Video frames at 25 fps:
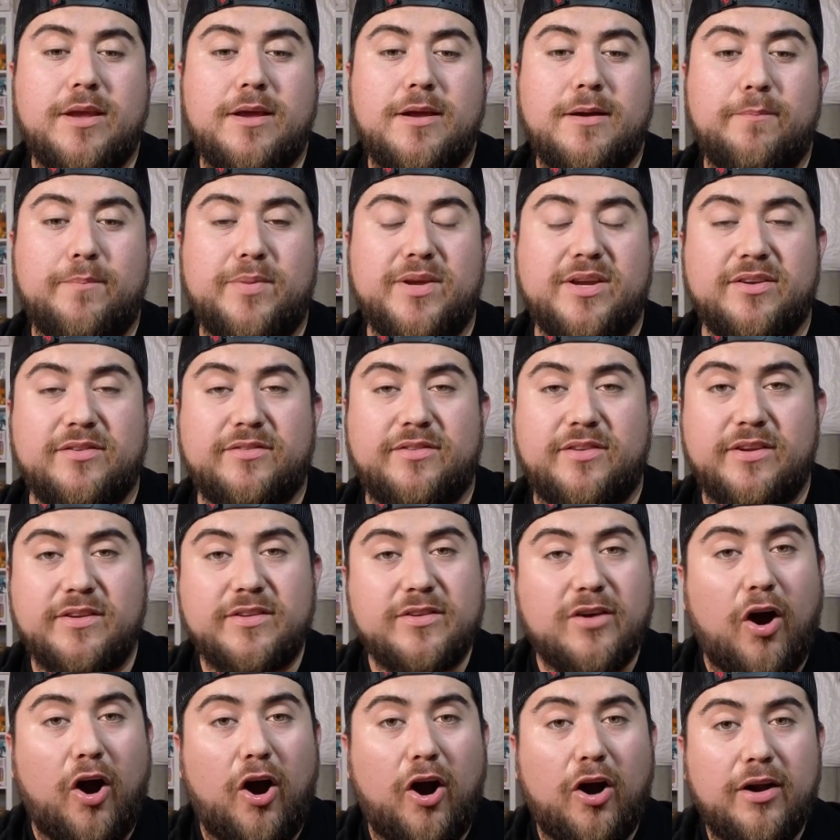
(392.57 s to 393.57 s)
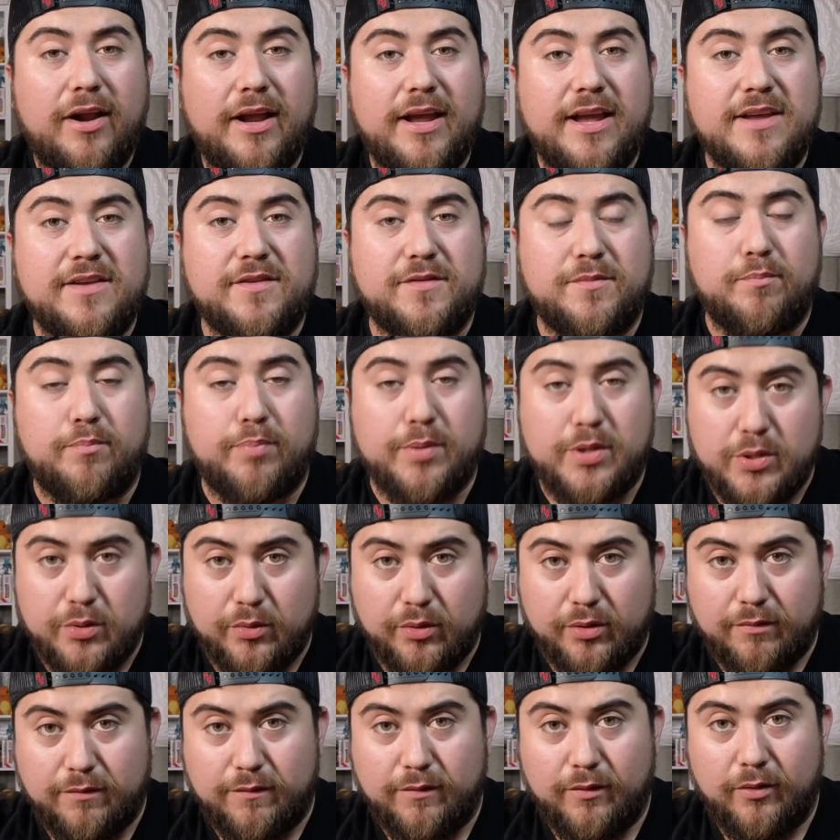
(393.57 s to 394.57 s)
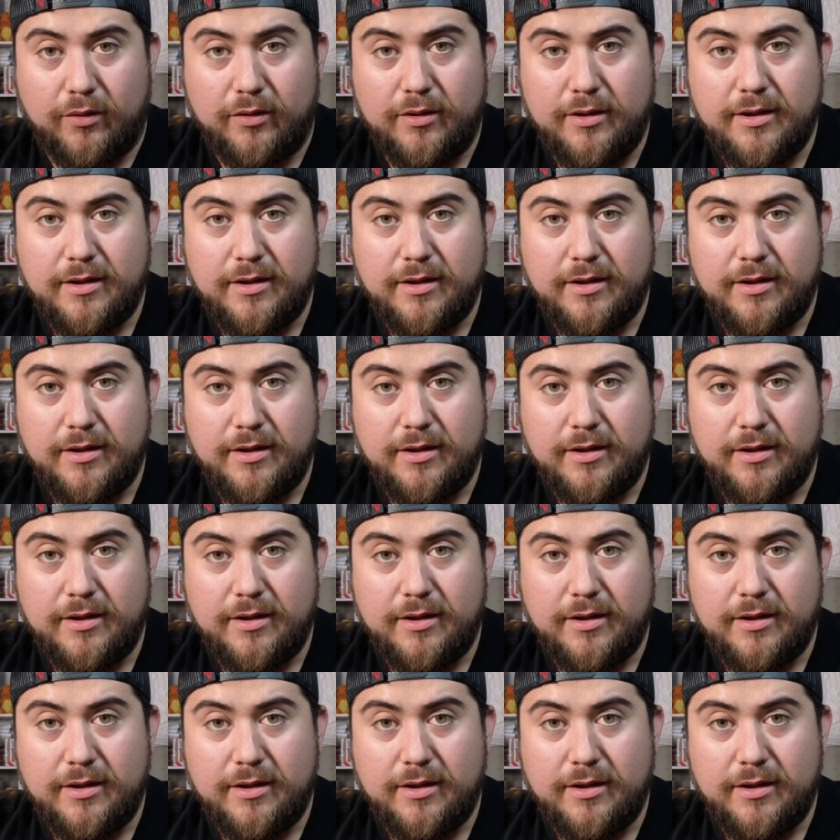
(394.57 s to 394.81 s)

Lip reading: Because this card is beautiful.